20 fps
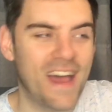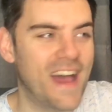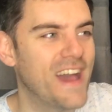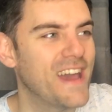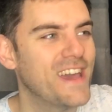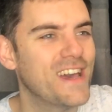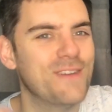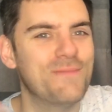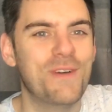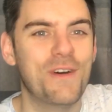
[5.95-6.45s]
I
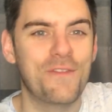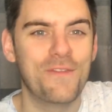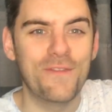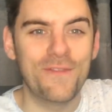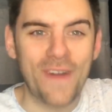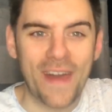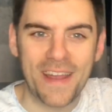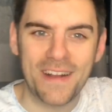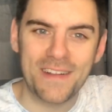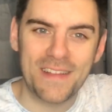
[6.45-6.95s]
am
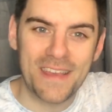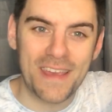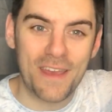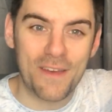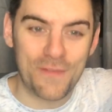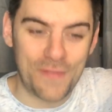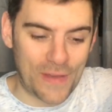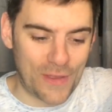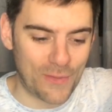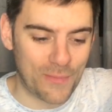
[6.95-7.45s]
finally
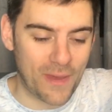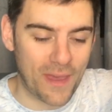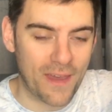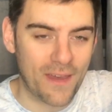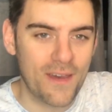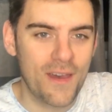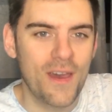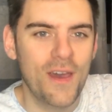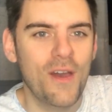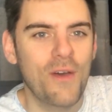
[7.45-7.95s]
filming
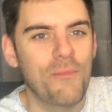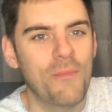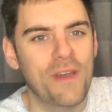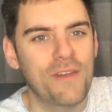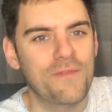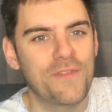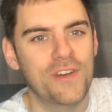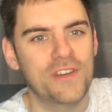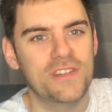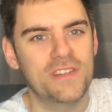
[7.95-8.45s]
my
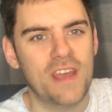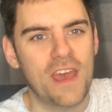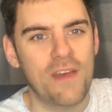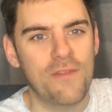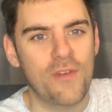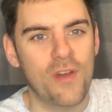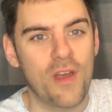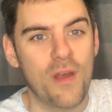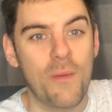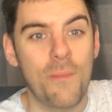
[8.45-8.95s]
first
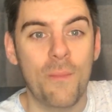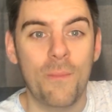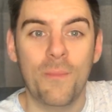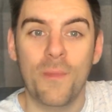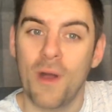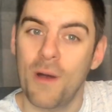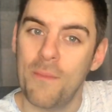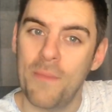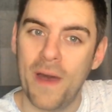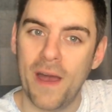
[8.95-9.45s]
ever
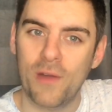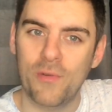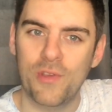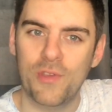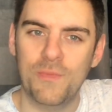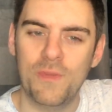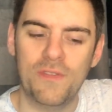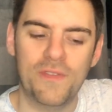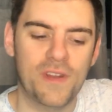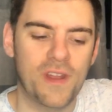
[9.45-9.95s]
come pack with
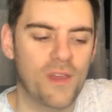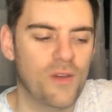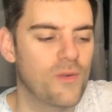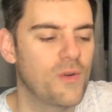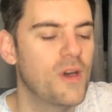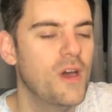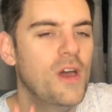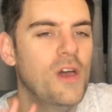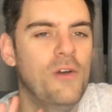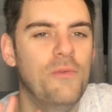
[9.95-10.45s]
me video,
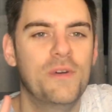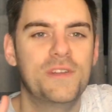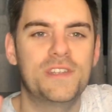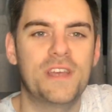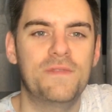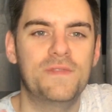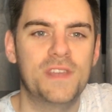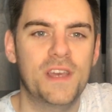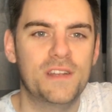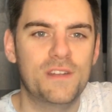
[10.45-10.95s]
which
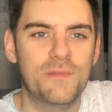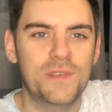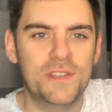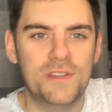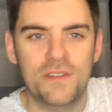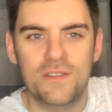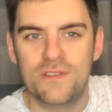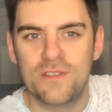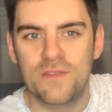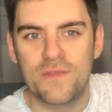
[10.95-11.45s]
I've said I was
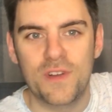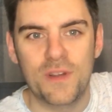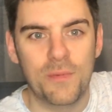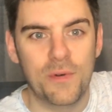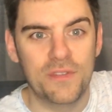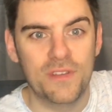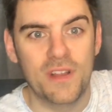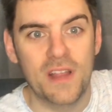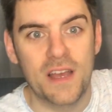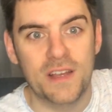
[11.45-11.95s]
going to do for
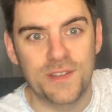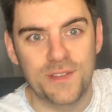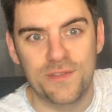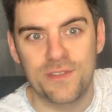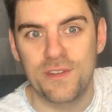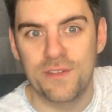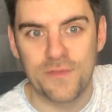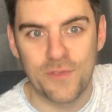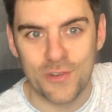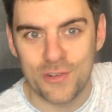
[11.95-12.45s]
about the last 3
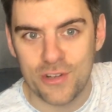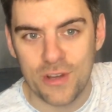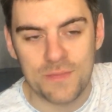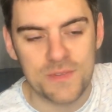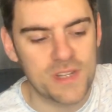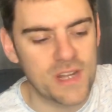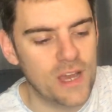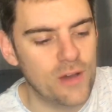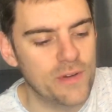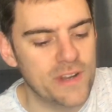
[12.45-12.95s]
or 4
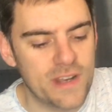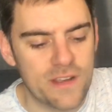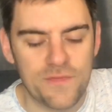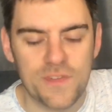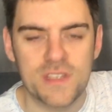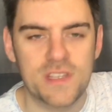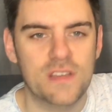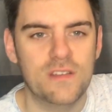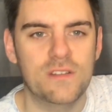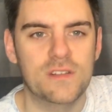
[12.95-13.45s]
trips now, and every
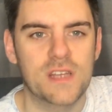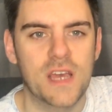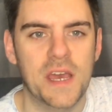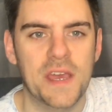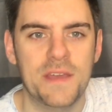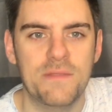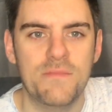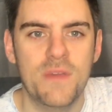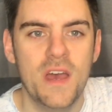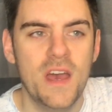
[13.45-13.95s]
single
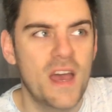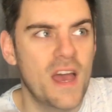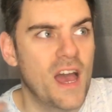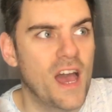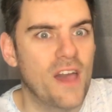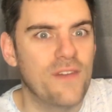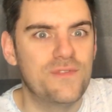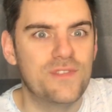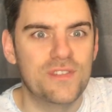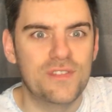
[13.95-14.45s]
time
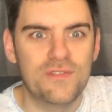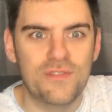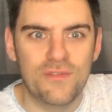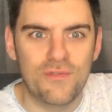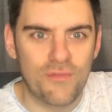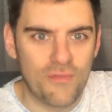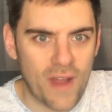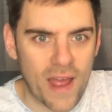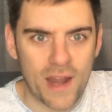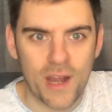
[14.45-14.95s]
I've just
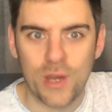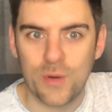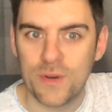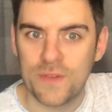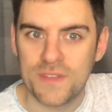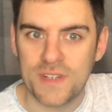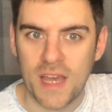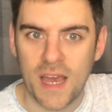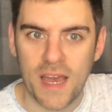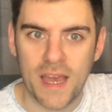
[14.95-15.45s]
ran out
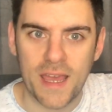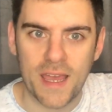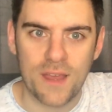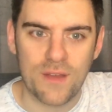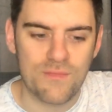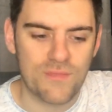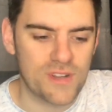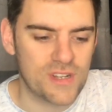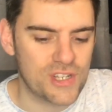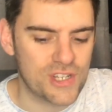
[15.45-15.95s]
of
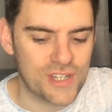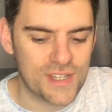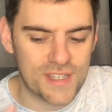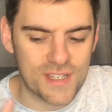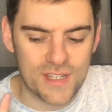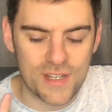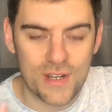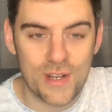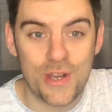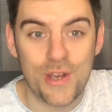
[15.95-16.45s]
time and
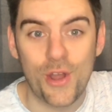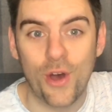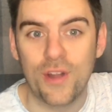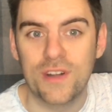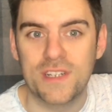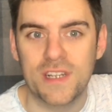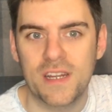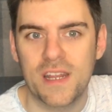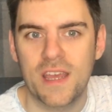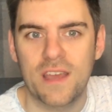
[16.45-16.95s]
just not
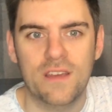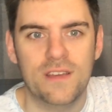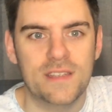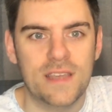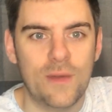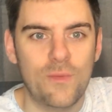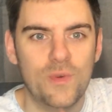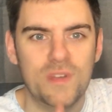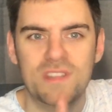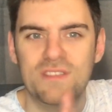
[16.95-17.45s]
done it because
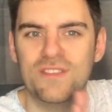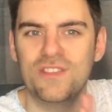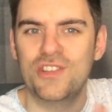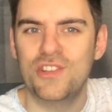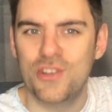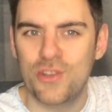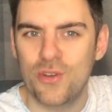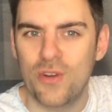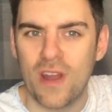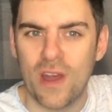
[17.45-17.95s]
I wasn't
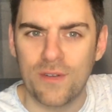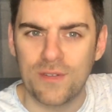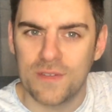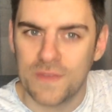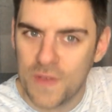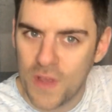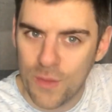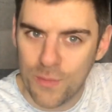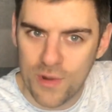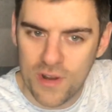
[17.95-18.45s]
sure how to
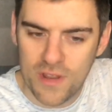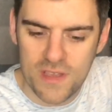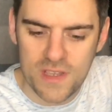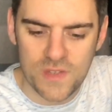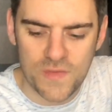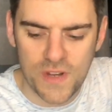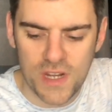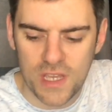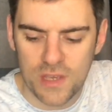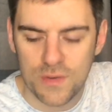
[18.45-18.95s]
film one of these
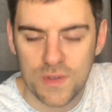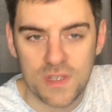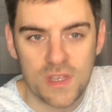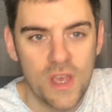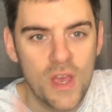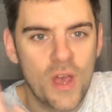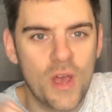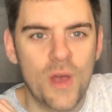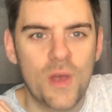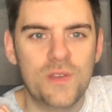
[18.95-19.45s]
videos.
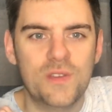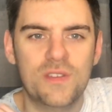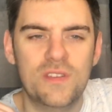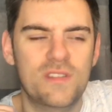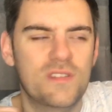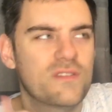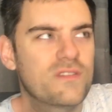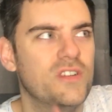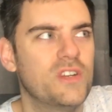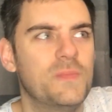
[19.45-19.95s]
So this
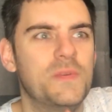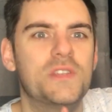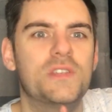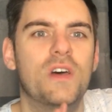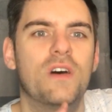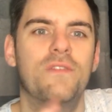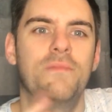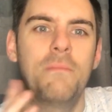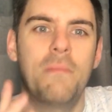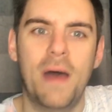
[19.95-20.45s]
is going to be
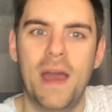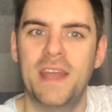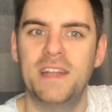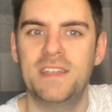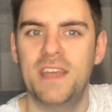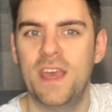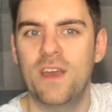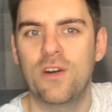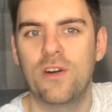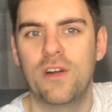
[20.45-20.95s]
sort of my
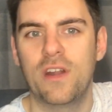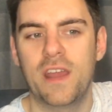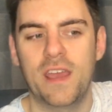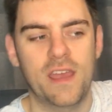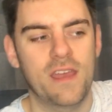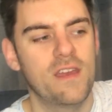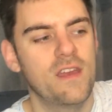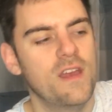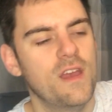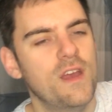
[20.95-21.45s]
take on
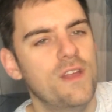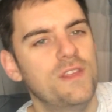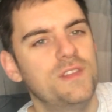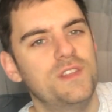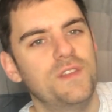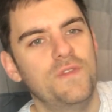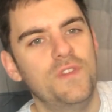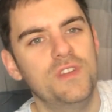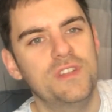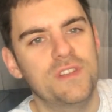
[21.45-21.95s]
it. There's a
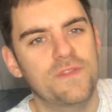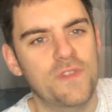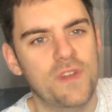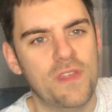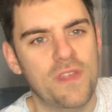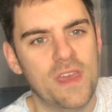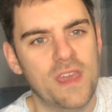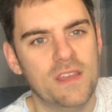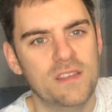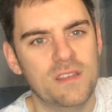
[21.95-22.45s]
few different
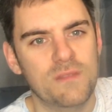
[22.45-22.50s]
things.